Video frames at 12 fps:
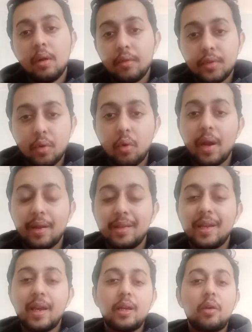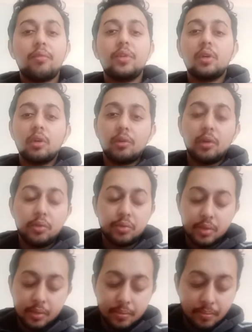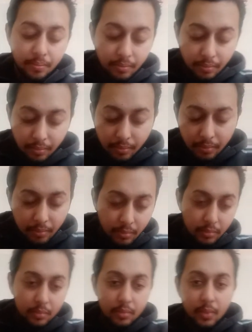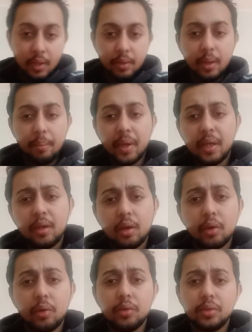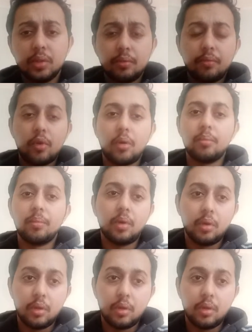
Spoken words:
So at the end of the conclusion, the main conclusion from